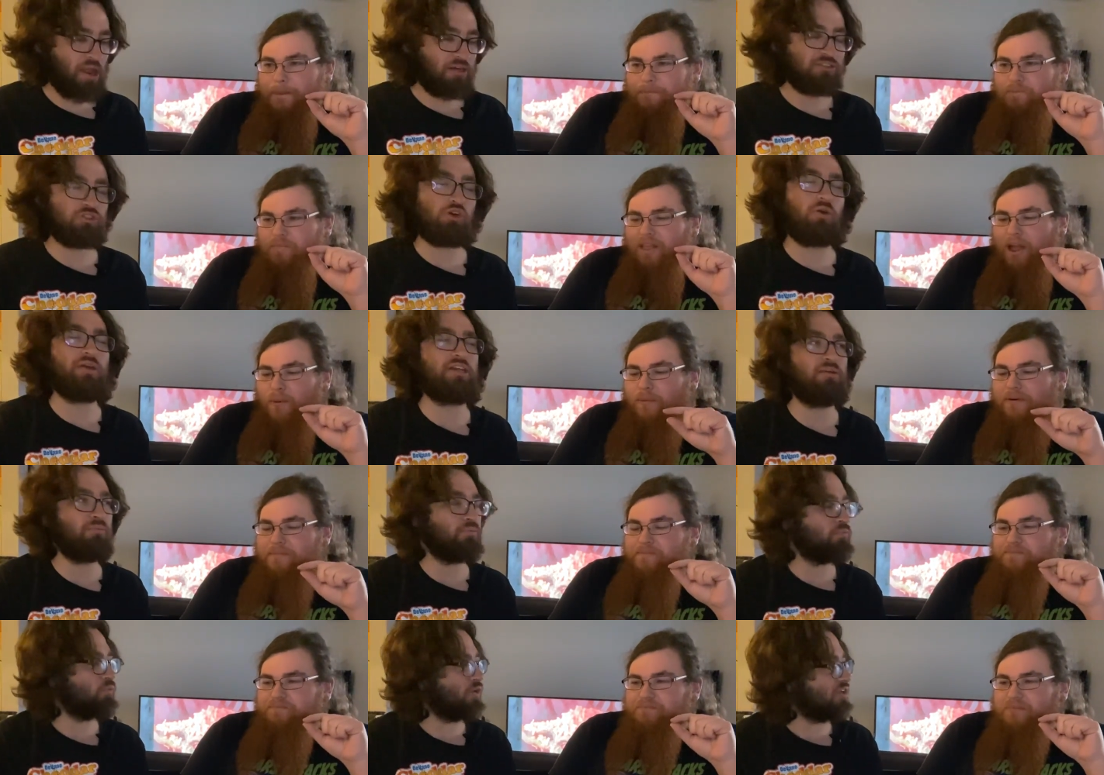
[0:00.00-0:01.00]
Speaker 1: Mm.
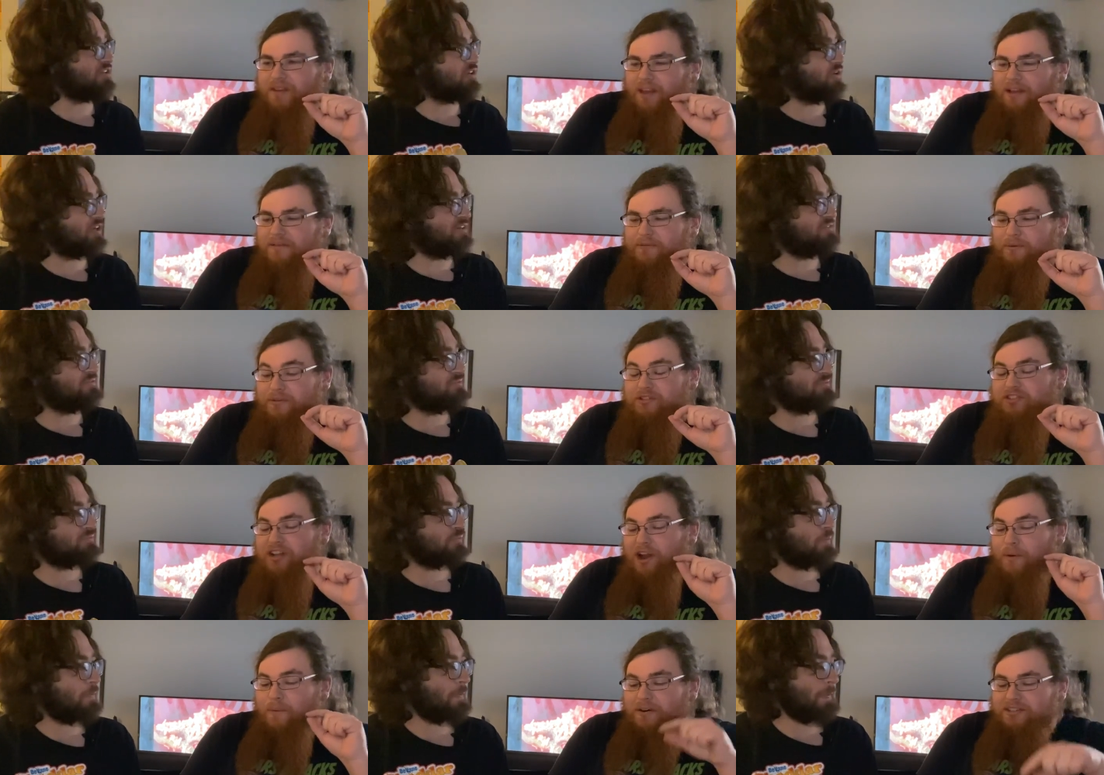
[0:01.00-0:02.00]
up. What? Go ahead. I want to say I
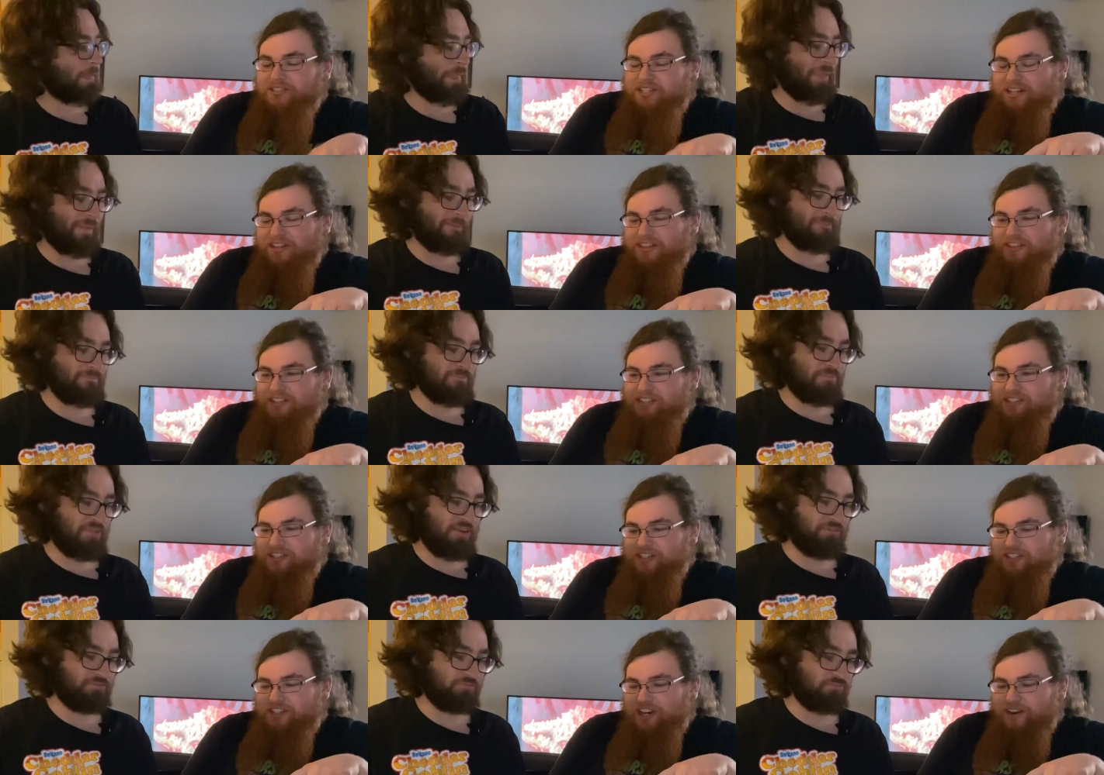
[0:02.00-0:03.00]
want to say that this is the
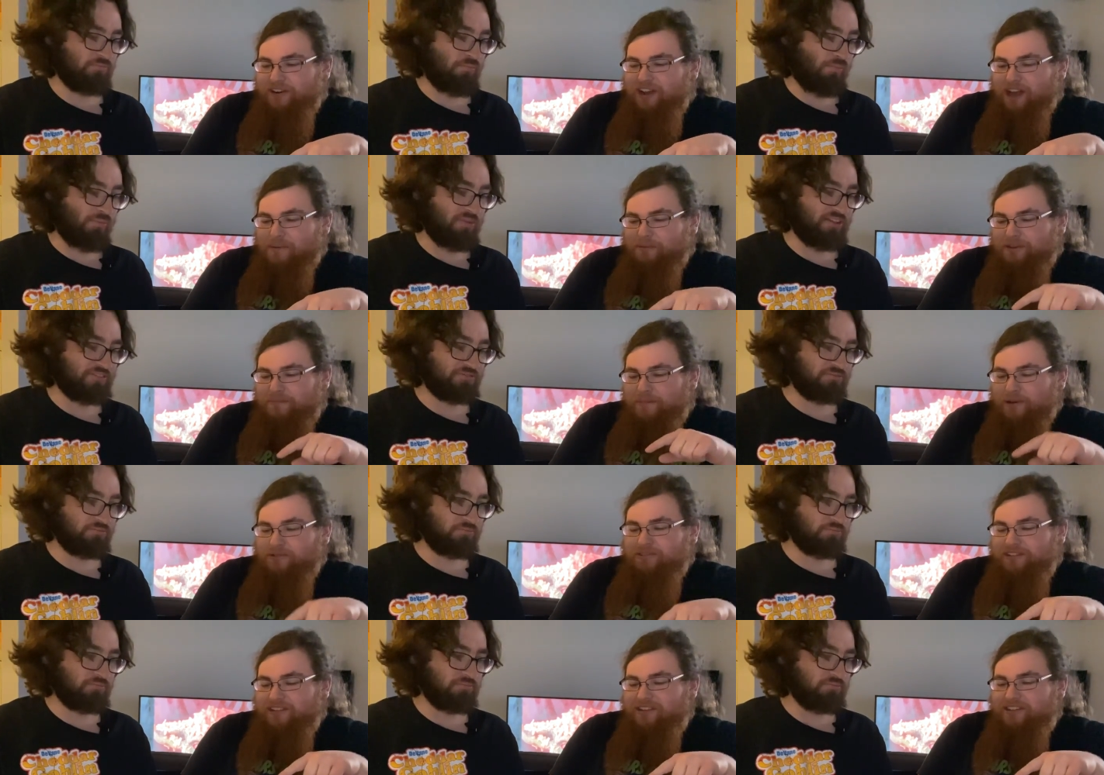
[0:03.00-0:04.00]
cheddar goblin
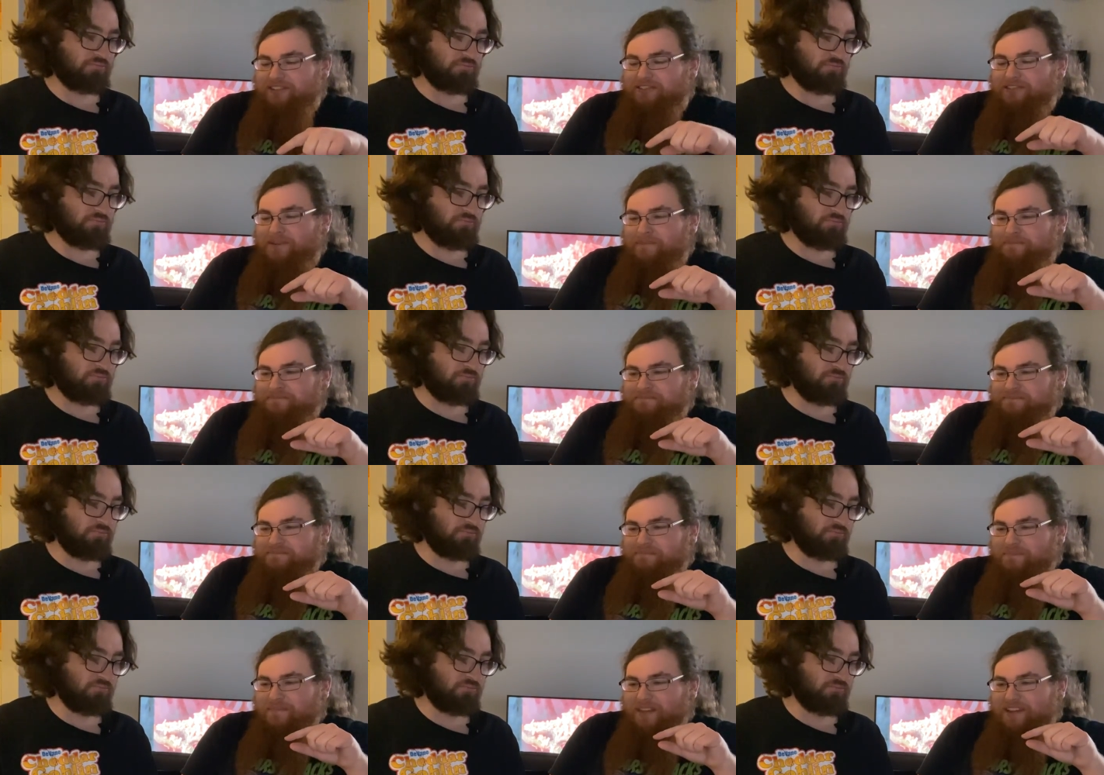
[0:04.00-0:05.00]
mostly because
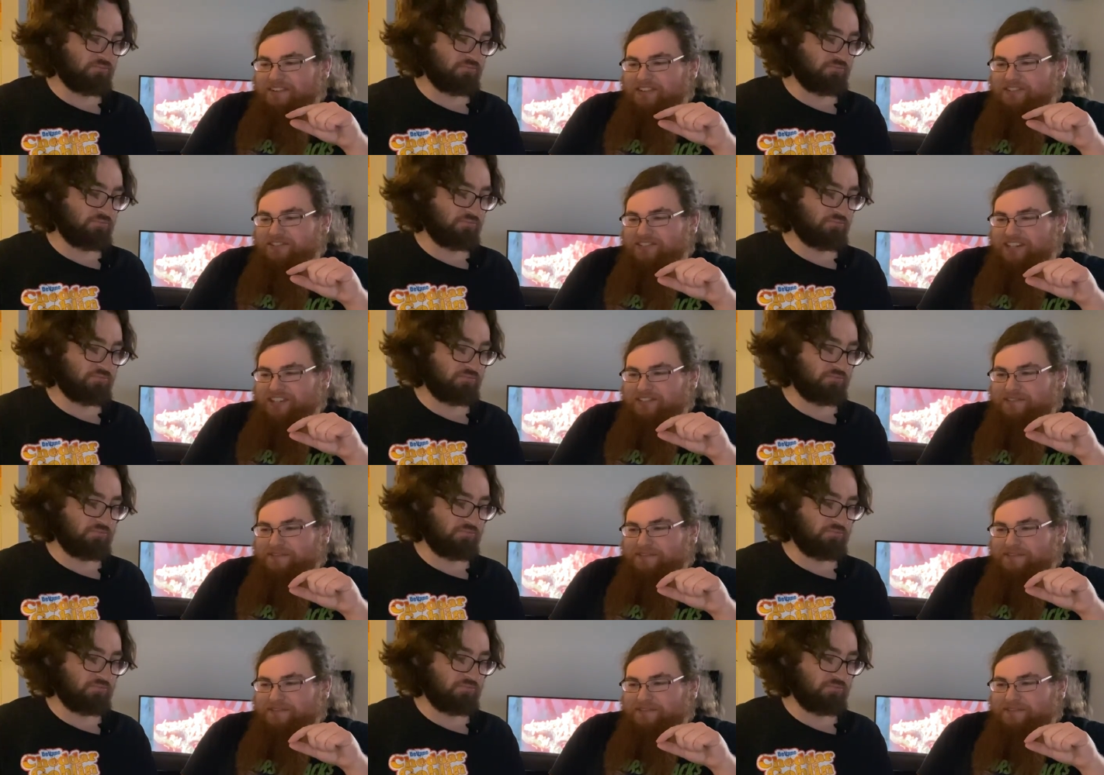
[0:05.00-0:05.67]
it doesn't taste